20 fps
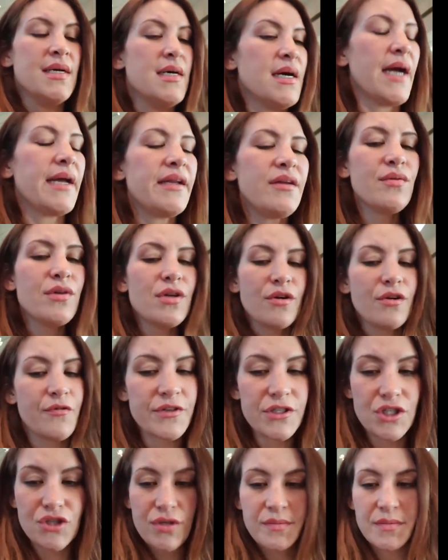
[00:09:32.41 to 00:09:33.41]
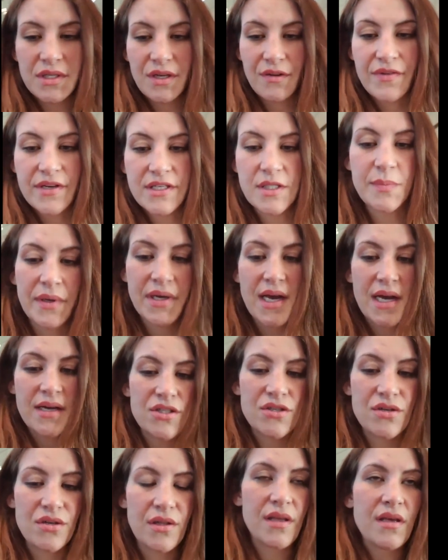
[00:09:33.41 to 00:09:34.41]
I don't know if it streams on Facebook
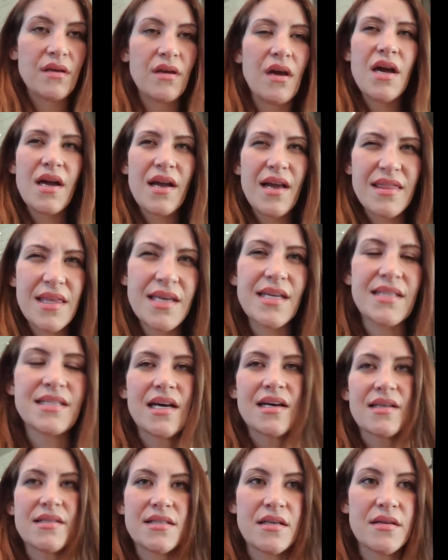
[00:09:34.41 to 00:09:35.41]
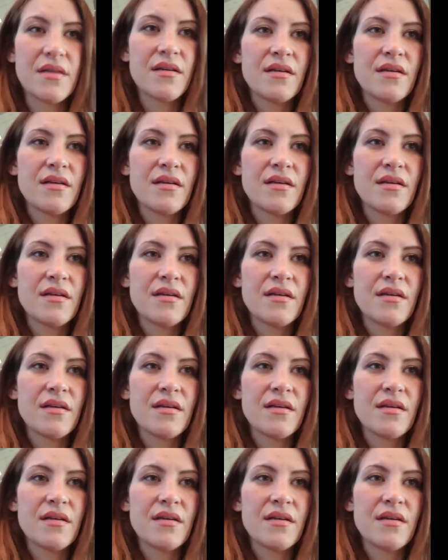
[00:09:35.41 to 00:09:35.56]
actually. I think it does.